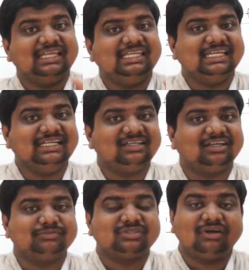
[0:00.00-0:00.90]
in
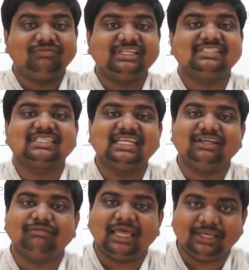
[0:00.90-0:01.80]
terms of
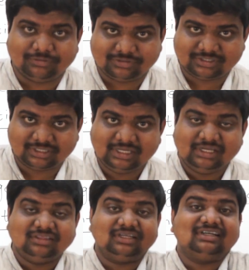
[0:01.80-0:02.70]
discrete values.
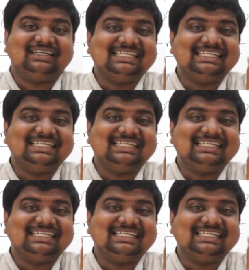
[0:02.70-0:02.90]
That